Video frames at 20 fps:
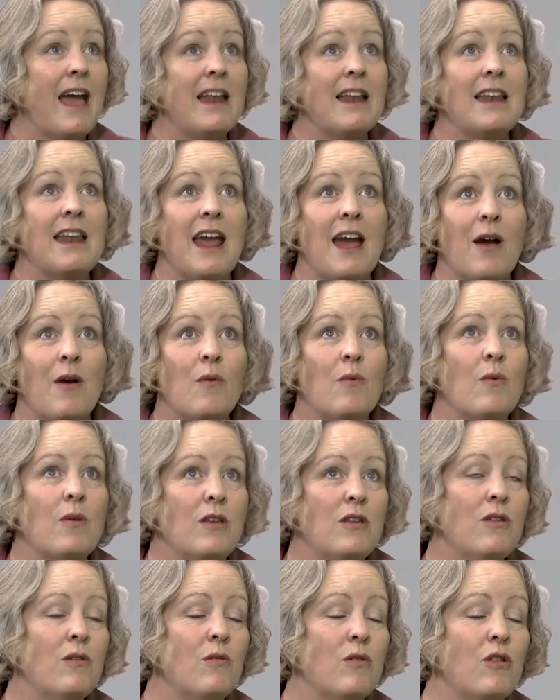And now
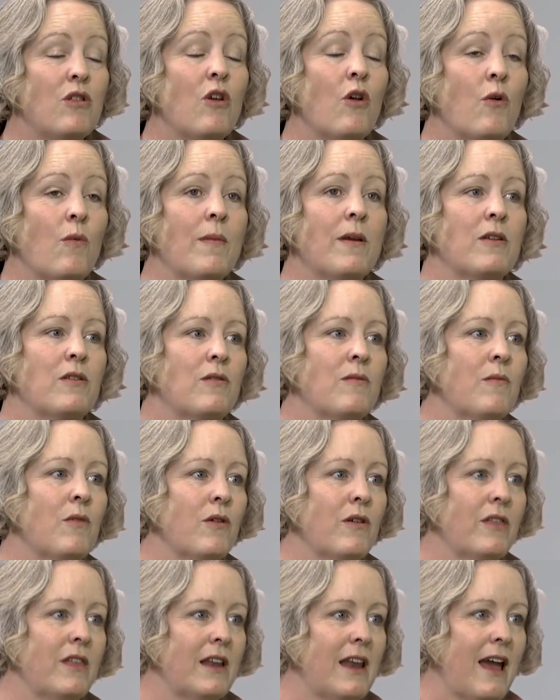we do so much
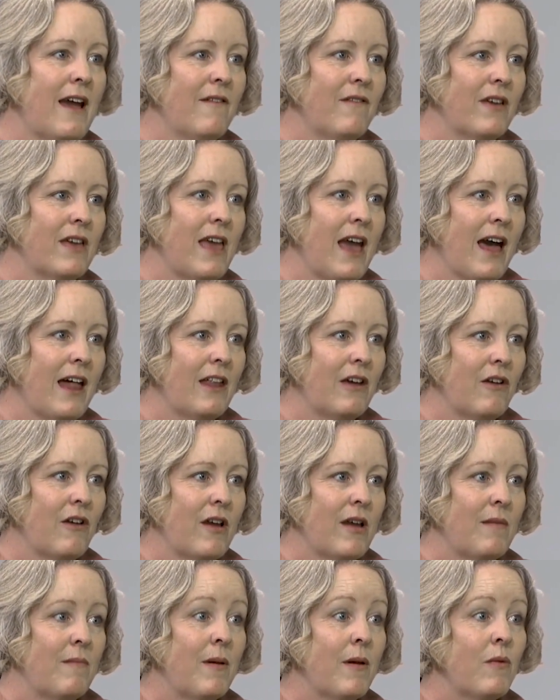more than have a
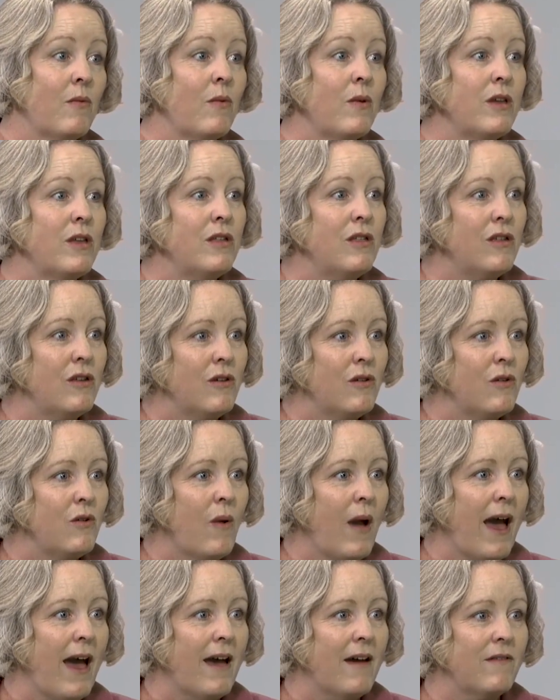gallery, but we
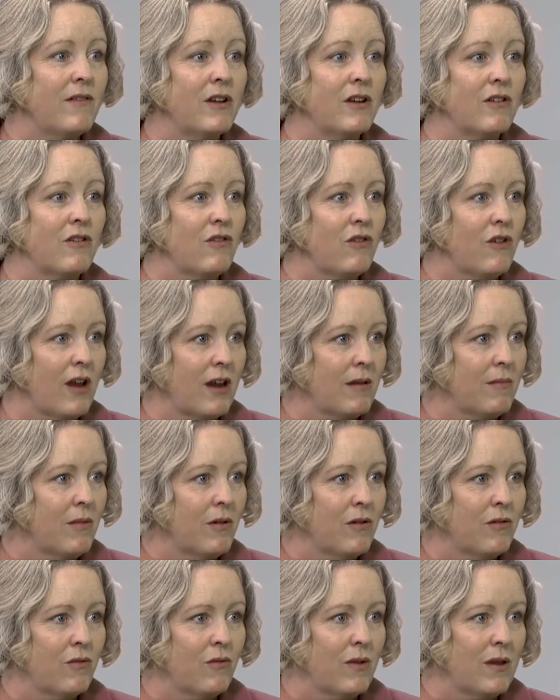do have an
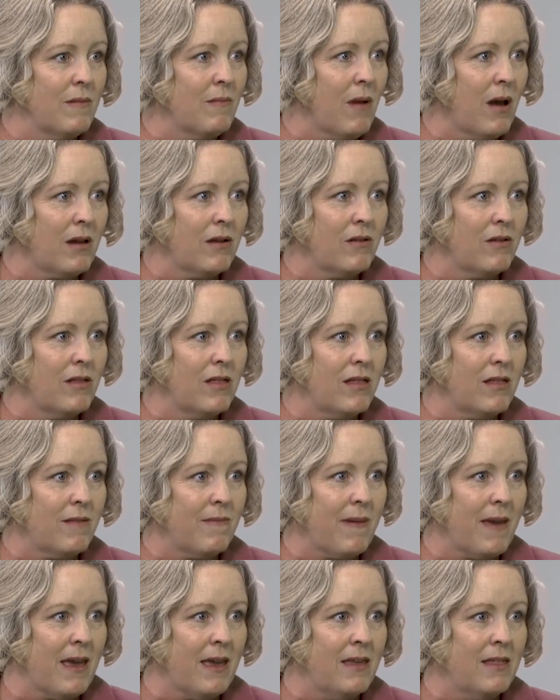incredible remodeled
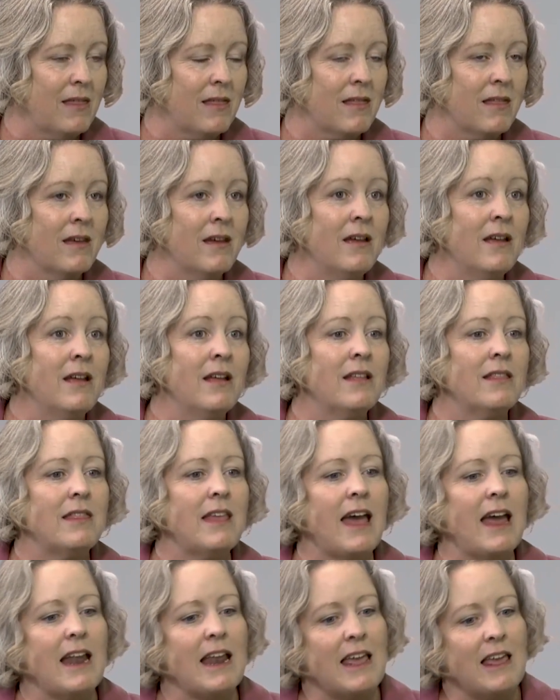space
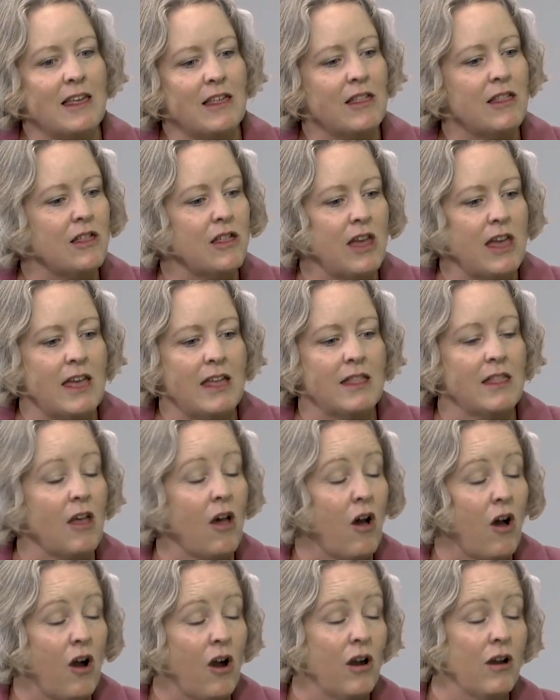that is in the
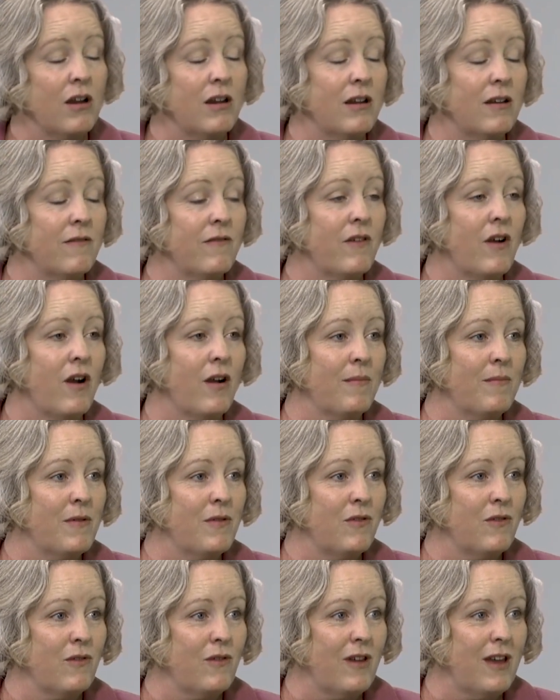heart of
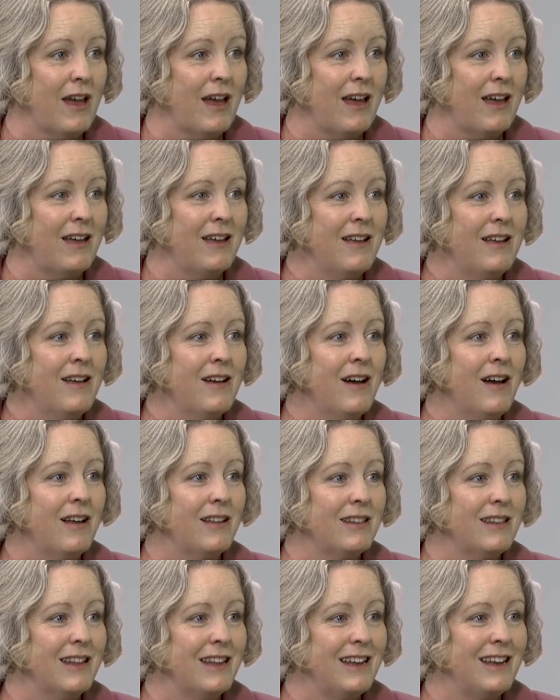Carpinteria
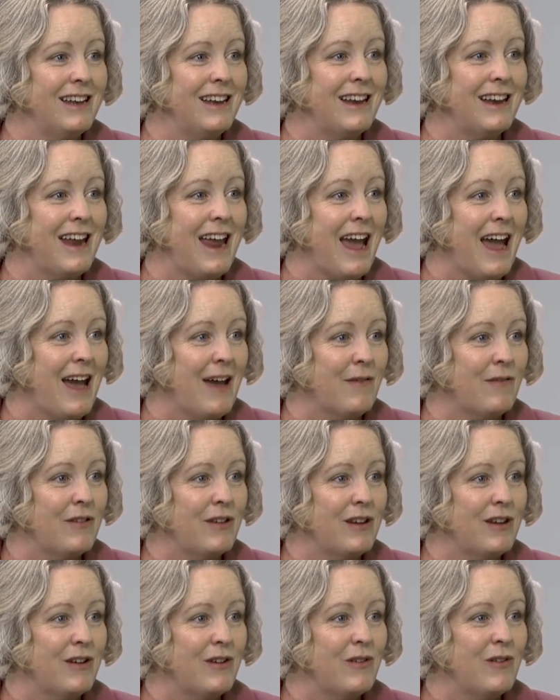on Linden
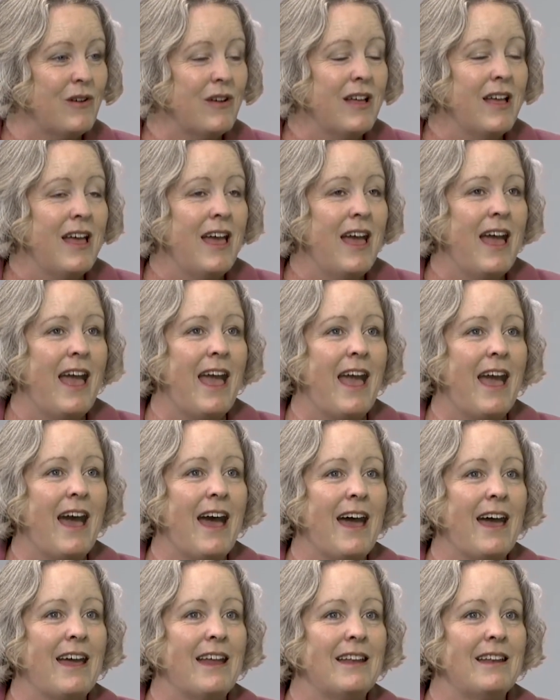Avenue.
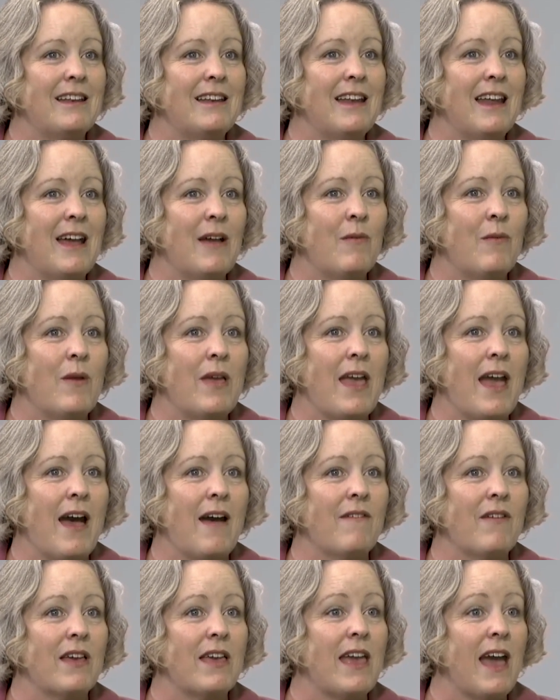And we
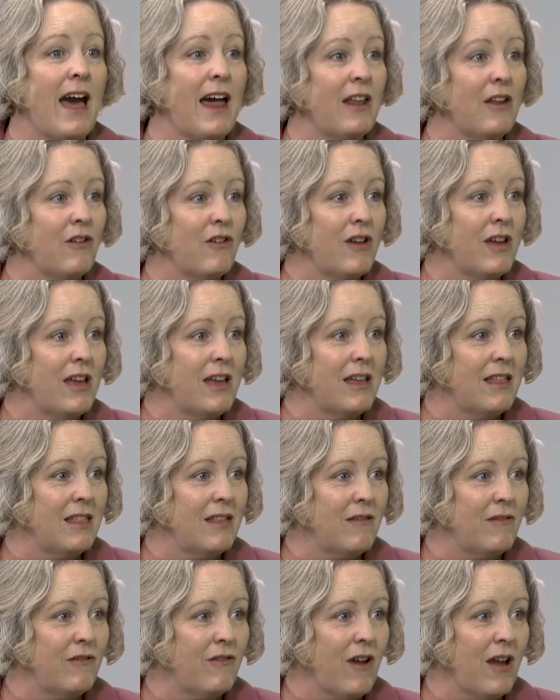have a gallery in
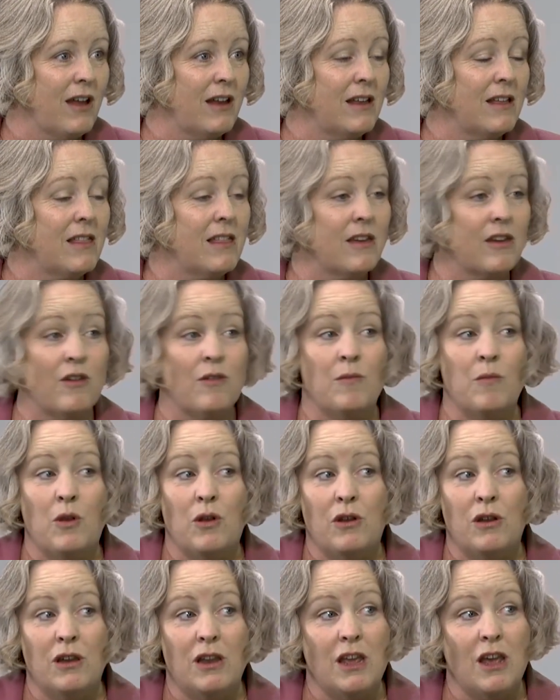the front. It's a
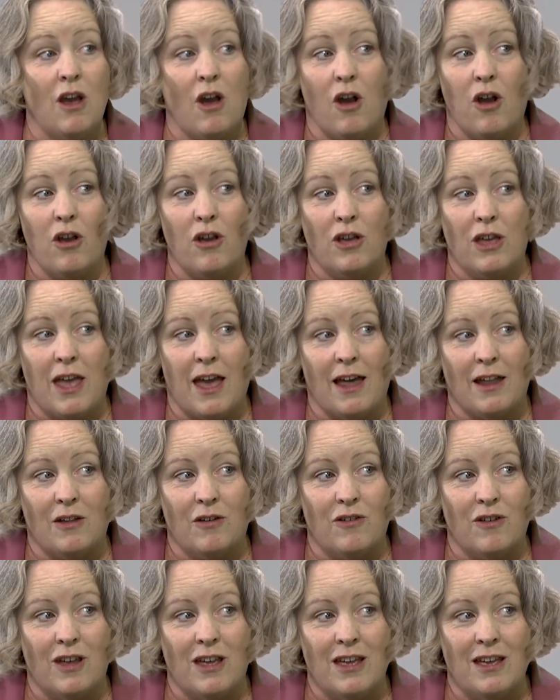community art
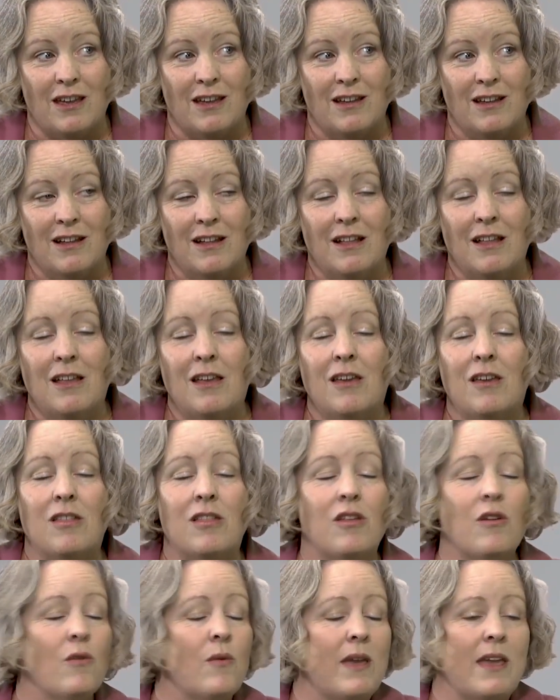gallery.
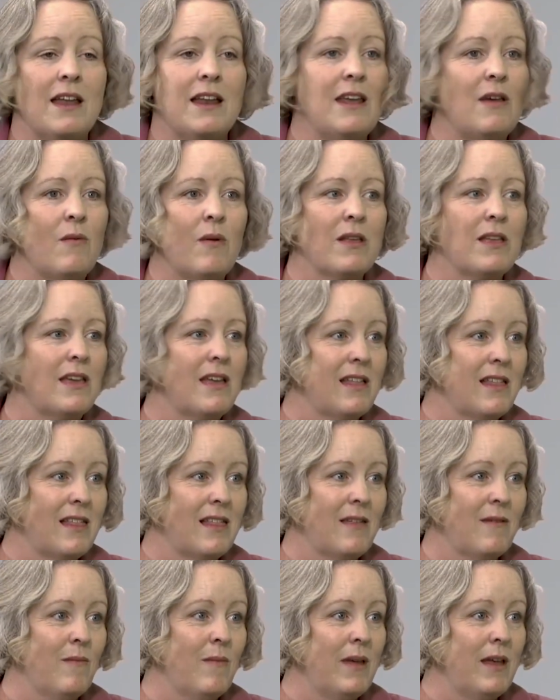So anyone can
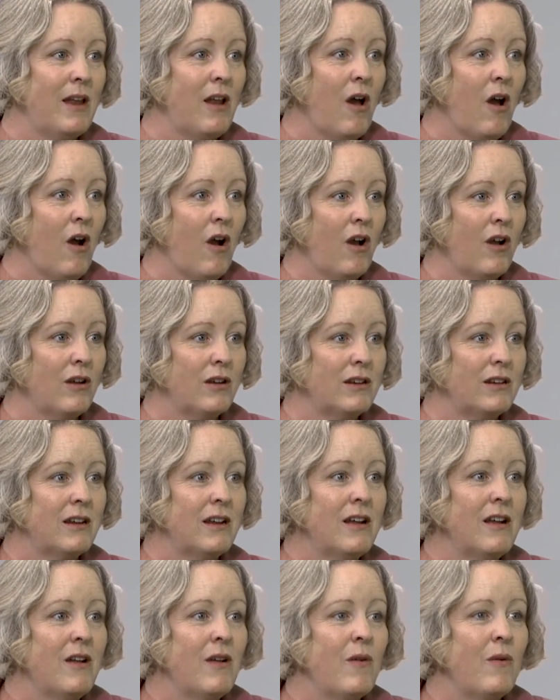submit art.
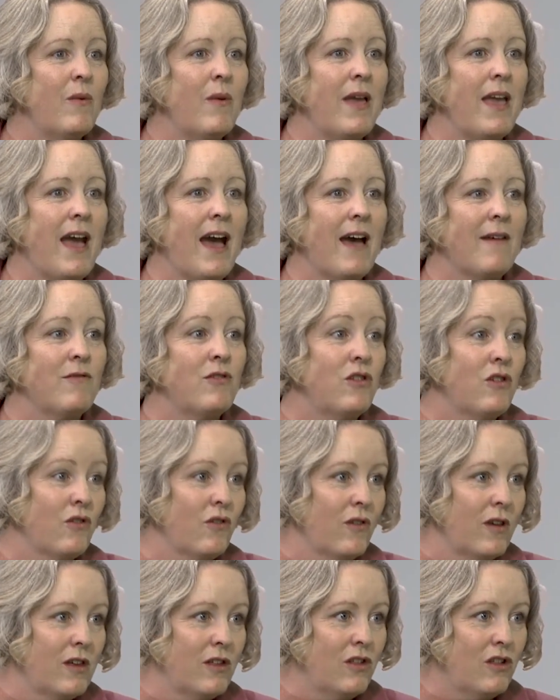We have
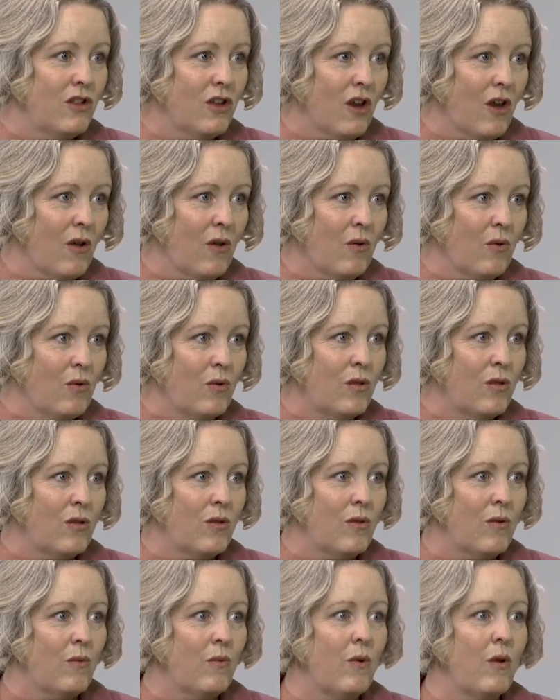juried
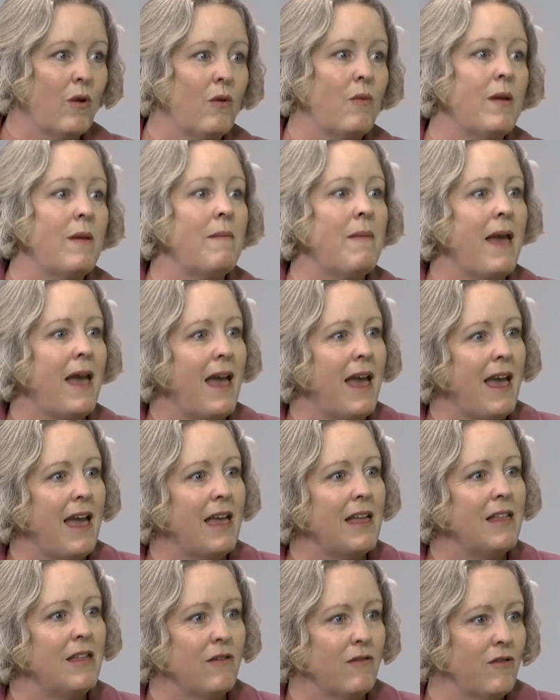shows where we
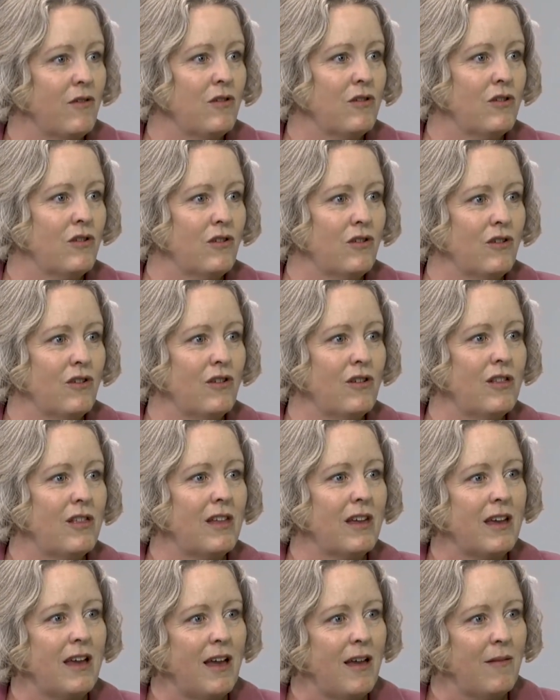pay different jurors
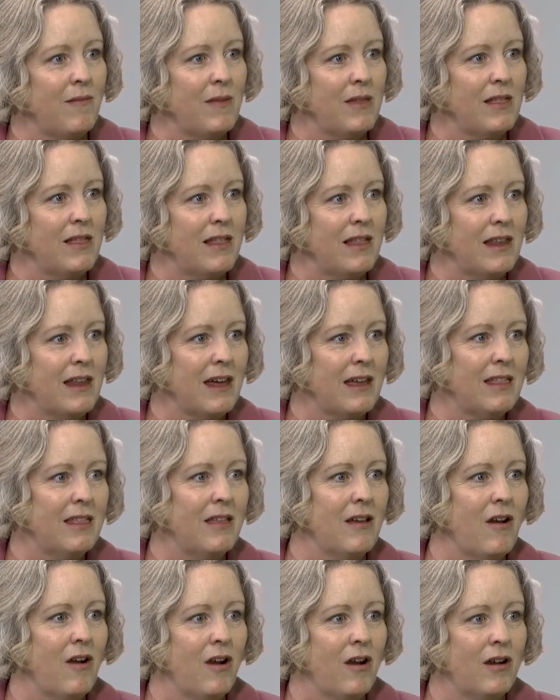to come and select
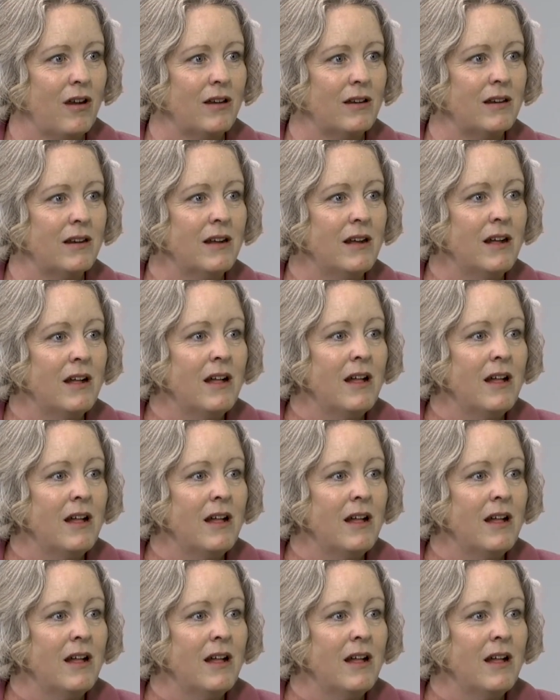the art.